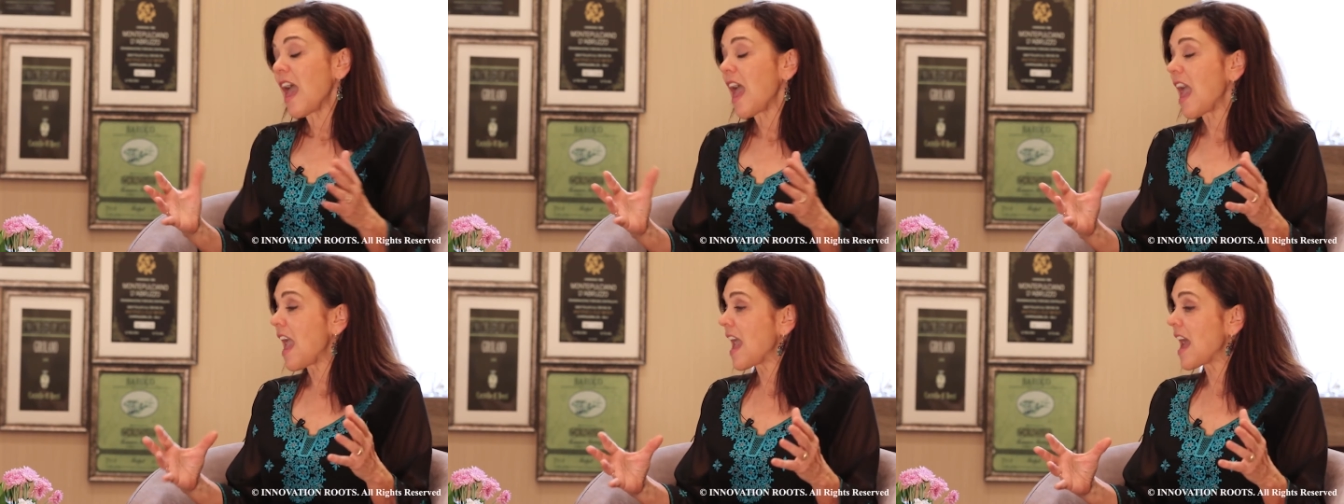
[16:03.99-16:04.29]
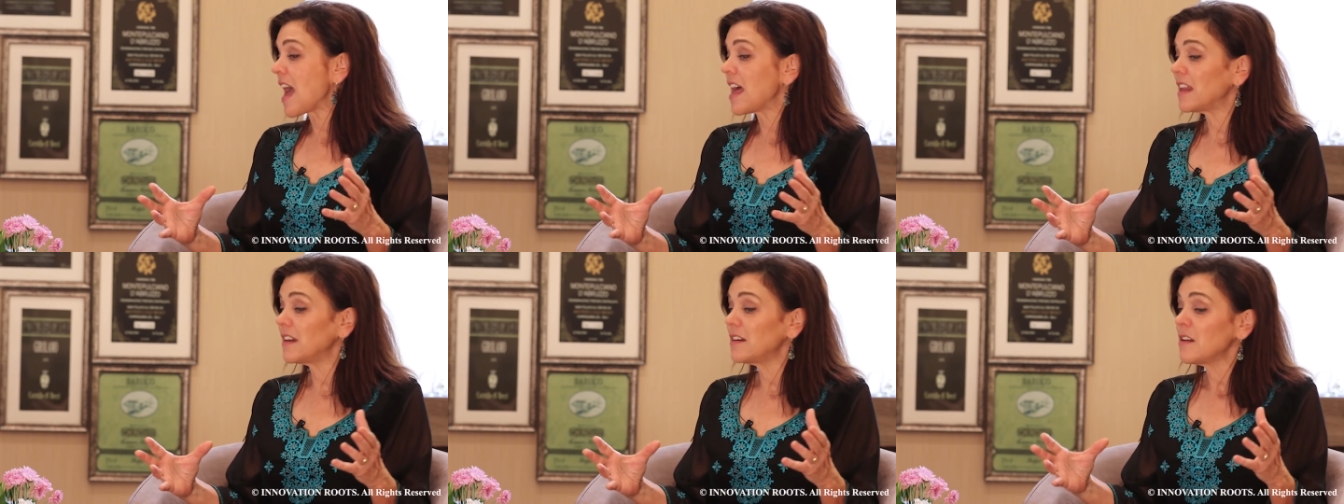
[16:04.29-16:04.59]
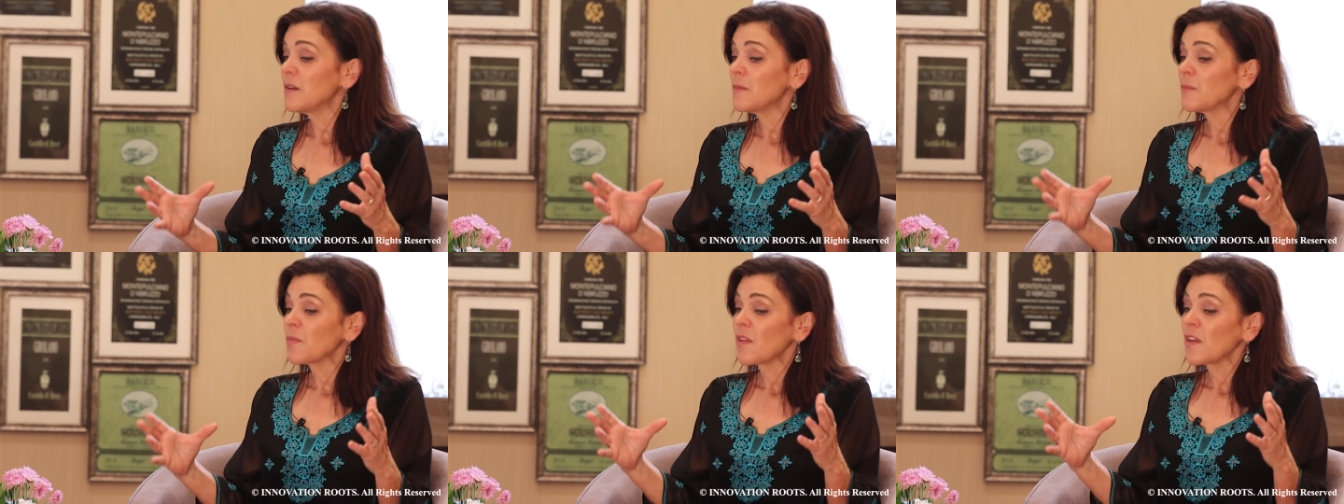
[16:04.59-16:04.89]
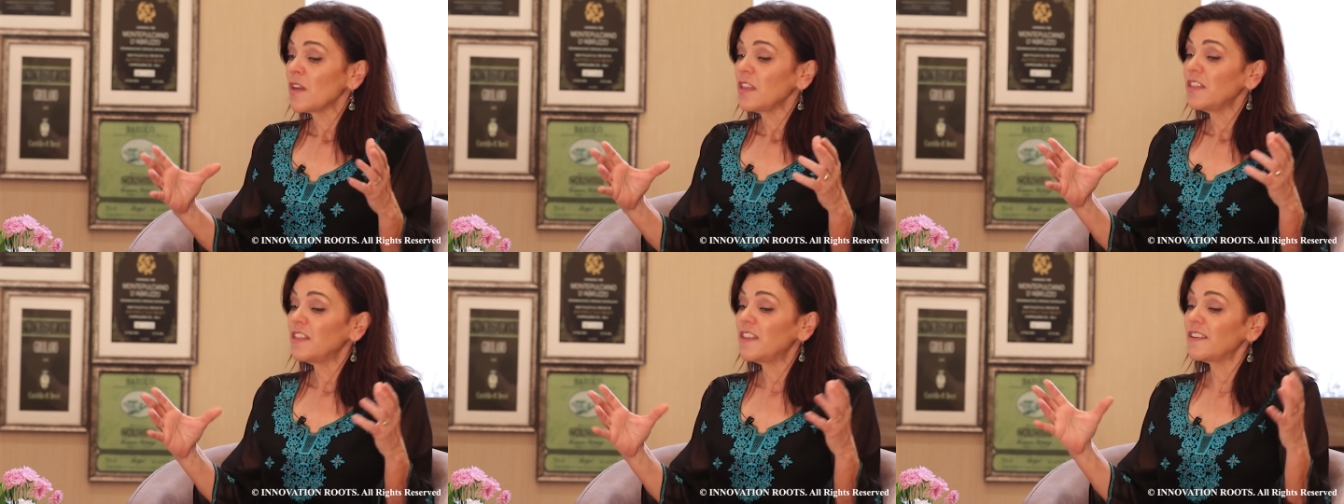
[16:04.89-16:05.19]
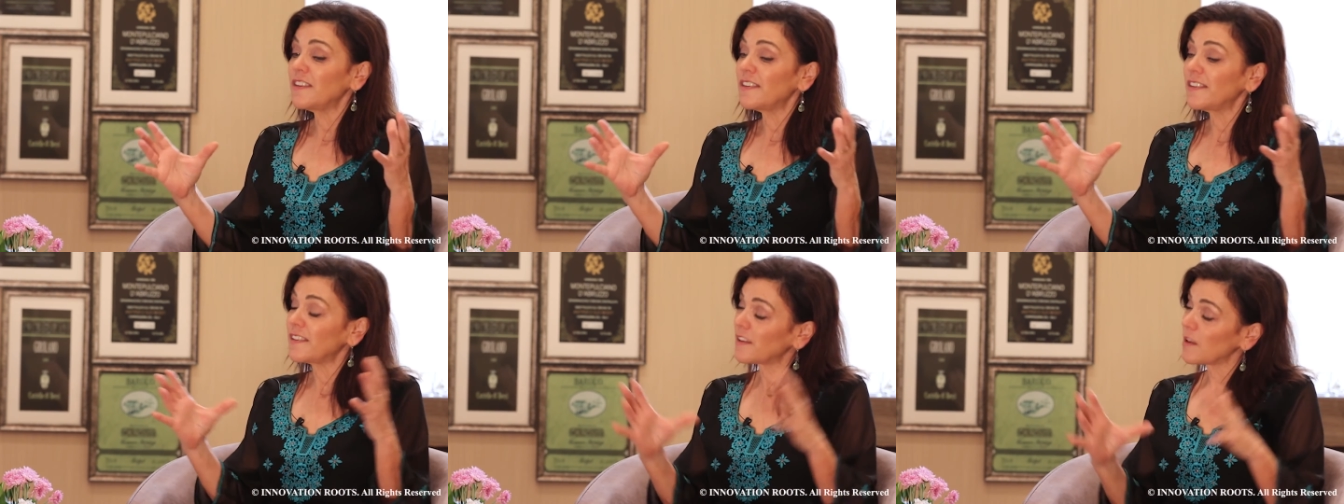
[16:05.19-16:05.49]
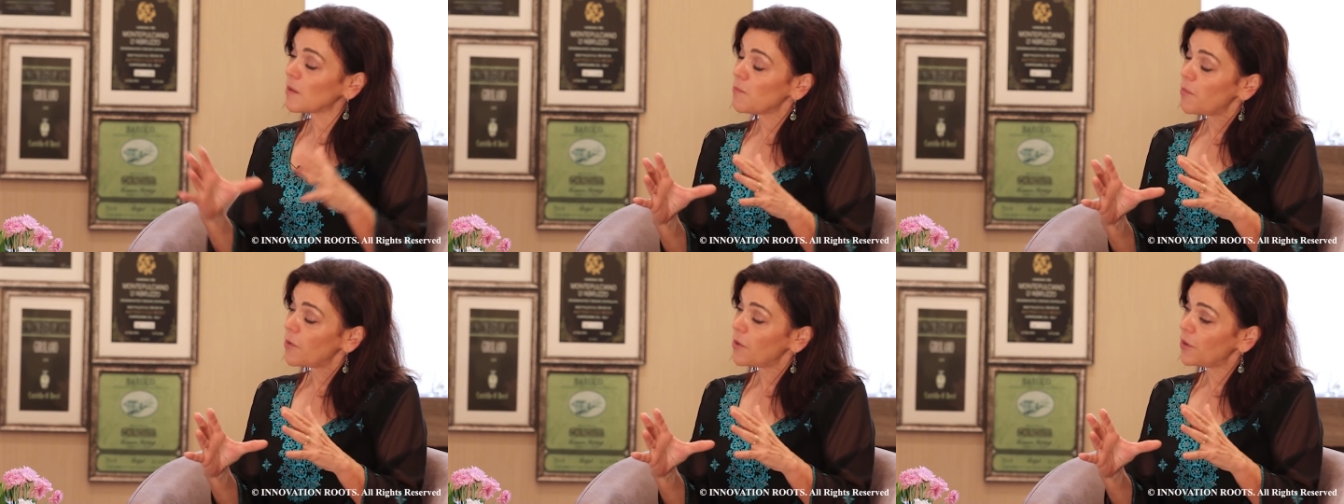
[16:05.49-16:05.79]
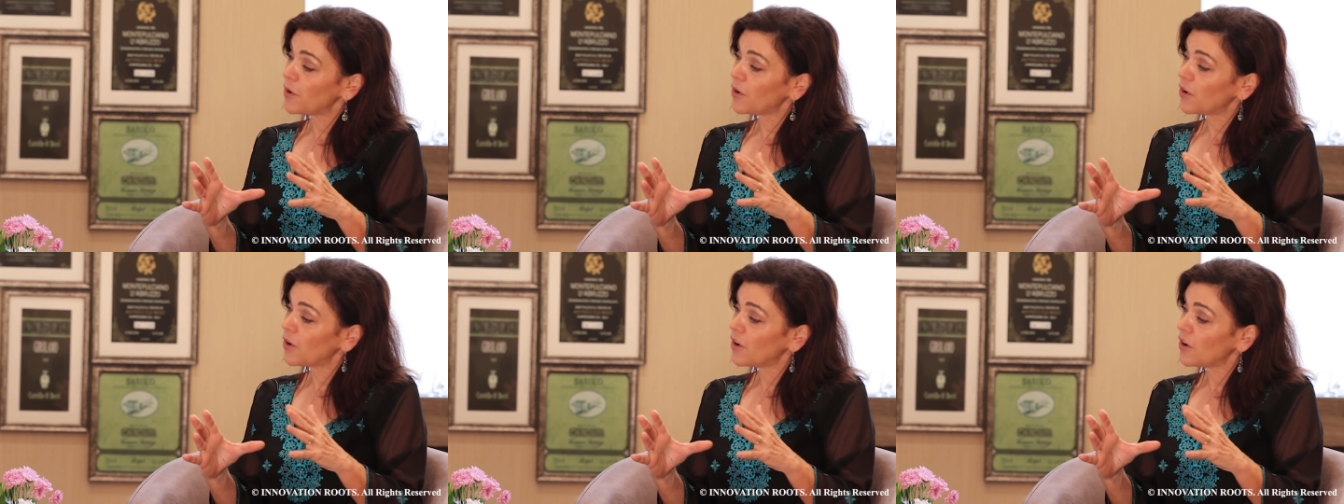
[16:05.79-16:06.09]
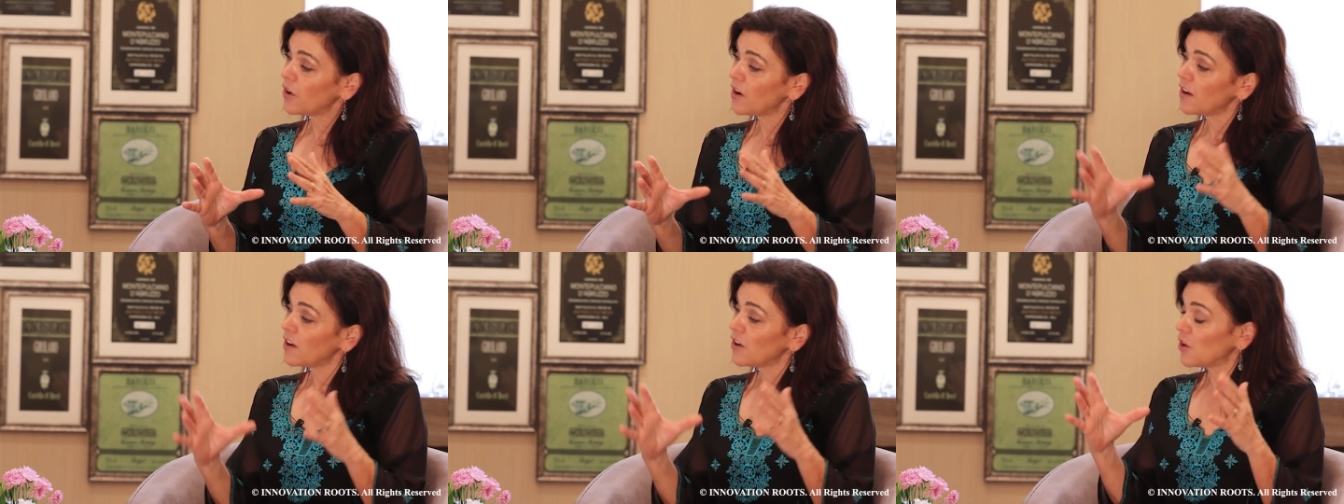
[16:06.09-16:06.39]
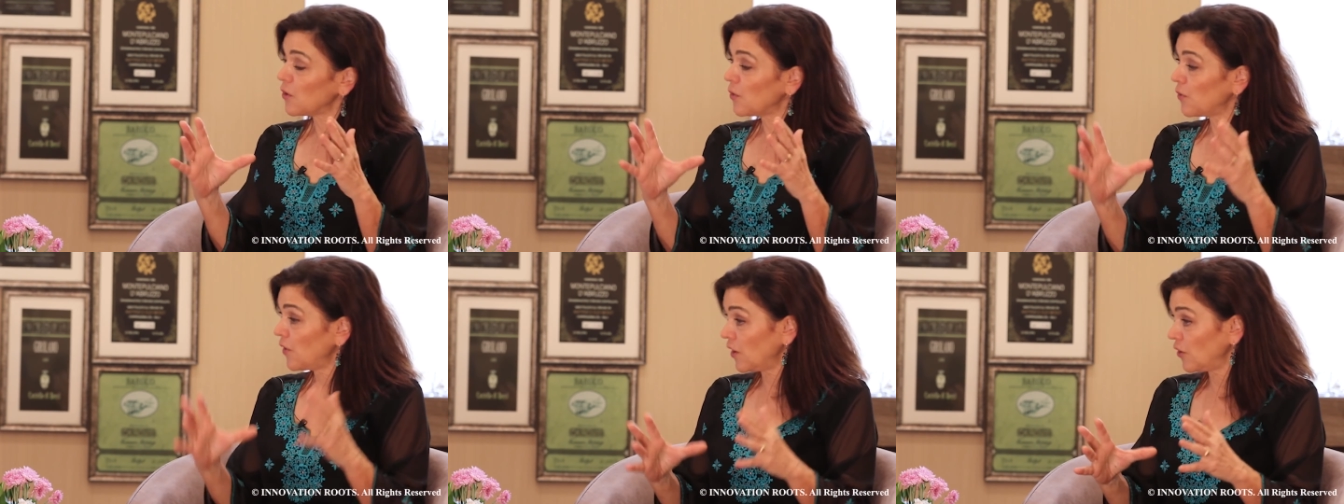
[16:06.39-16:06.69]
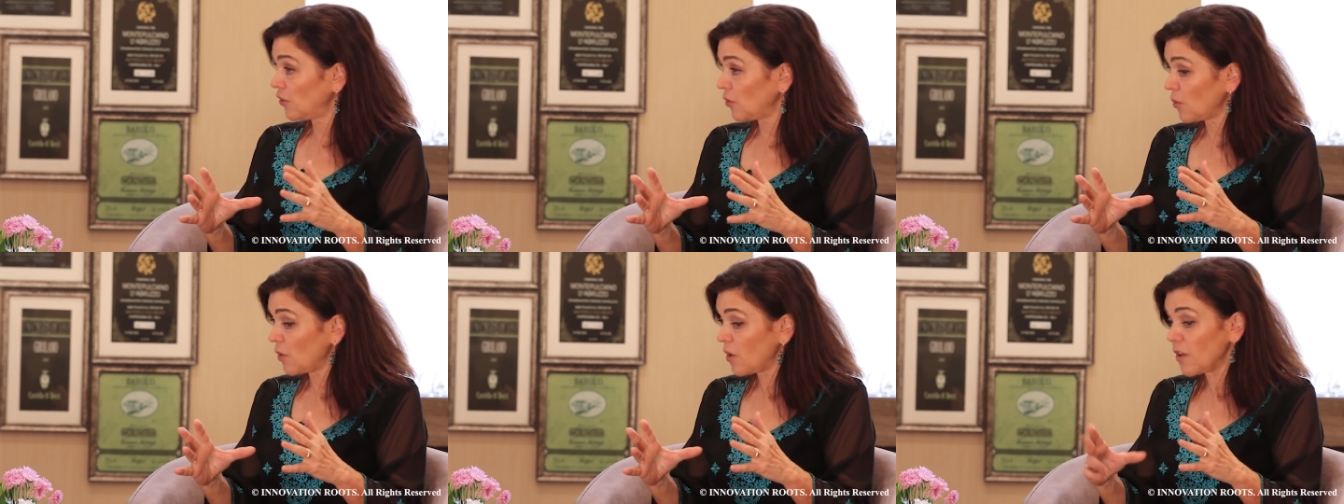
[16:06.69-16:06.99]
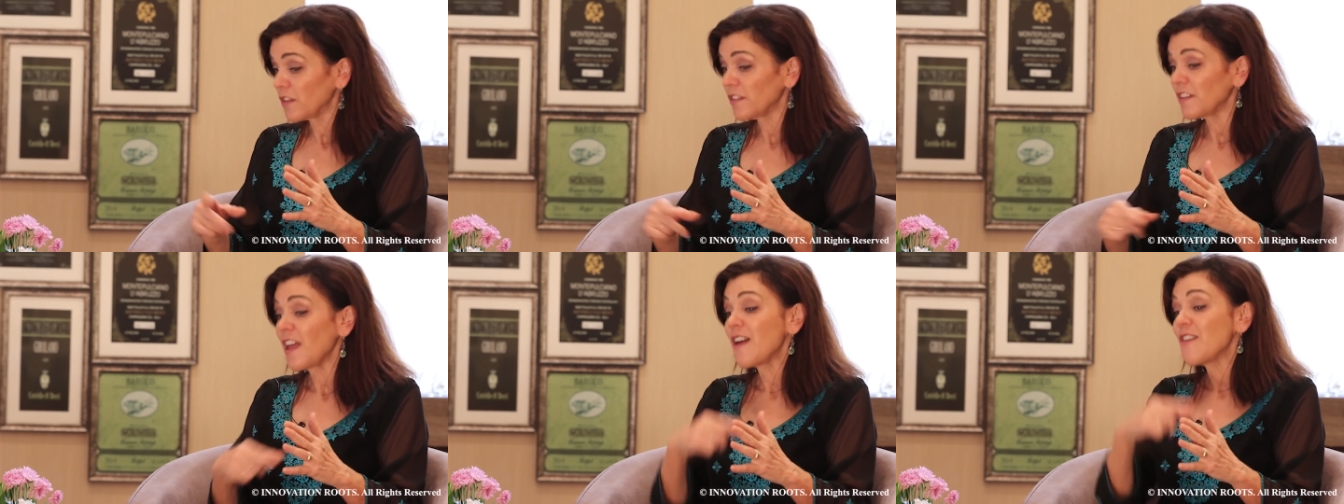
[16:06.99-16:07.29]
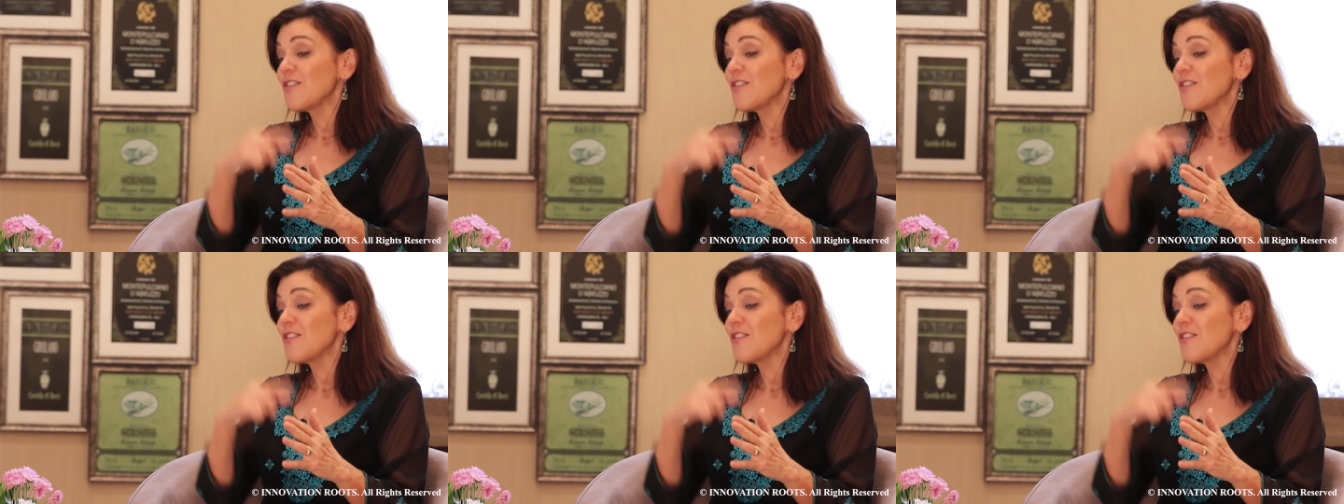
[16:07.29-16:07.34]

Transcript: And the simpler your visuals,